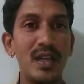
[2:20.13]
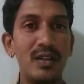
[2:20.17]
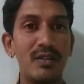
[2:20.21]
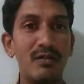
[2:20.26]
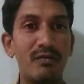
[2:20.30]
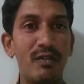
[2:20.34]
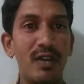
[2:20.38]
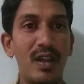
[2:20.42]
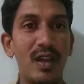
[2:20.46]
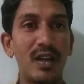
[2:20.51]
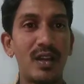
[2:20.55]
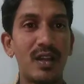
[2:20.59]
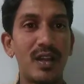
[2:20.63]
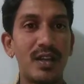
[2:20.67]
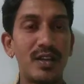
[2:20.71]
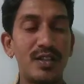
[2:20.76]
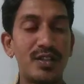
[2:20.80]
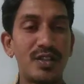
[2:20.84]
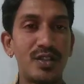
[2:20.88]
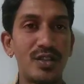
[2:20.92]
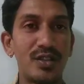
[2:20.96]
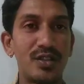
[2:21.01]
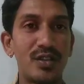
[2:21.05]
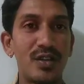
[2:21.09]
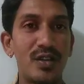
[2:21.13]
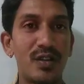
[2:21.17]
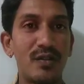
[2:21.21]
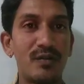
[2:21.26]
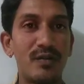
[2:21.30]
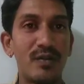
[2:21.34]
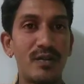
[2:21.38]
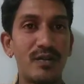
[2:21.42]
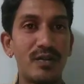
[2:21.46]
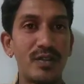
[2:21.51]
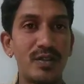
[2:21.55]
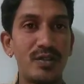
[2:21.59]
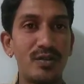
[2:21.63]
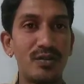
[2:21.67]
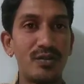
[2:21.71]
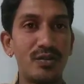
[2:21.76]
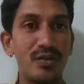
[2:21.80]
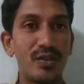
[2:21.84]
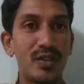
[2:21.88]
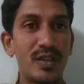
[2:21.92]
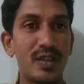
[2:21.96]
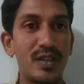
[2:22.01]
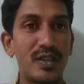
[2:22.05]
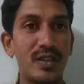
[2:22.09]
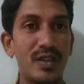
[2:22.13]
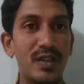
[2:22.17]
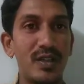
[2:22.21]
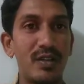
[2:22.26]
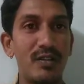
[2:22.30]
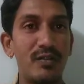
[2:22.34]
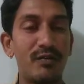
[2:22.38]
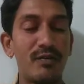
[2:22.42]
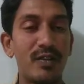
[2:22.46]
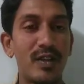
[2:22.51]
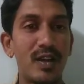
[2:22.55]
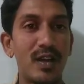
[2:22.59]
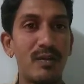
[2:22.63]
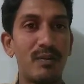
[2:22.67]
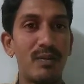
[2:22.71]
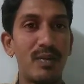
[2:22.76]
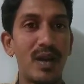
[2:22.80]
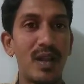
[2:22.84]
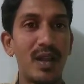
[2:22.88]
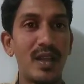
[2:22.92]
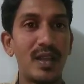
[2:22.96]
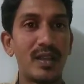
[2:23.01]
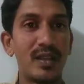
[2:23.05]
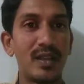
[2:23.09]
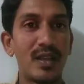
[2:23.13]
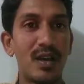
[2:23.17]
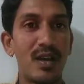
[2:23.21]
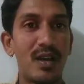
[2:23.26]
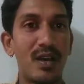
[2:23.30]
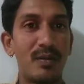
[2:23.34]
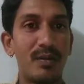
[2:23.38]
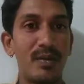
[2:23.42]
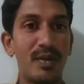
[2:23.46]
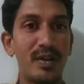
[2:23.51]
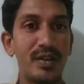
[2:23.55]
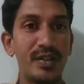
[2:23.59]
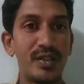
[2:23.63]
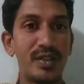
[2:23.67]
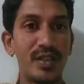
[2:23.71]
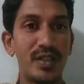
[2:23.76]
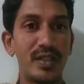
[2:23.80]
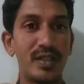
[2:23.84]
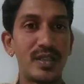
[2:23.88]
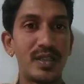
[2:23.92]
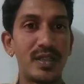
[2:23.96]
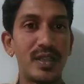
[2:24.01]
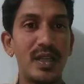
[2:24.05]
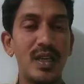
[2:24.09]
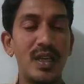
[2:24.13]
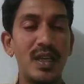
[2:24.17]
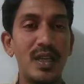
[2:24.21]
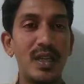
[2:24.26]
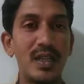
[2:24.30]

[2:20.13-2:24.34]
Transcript: while construction of our two-tree tree for applying the operations.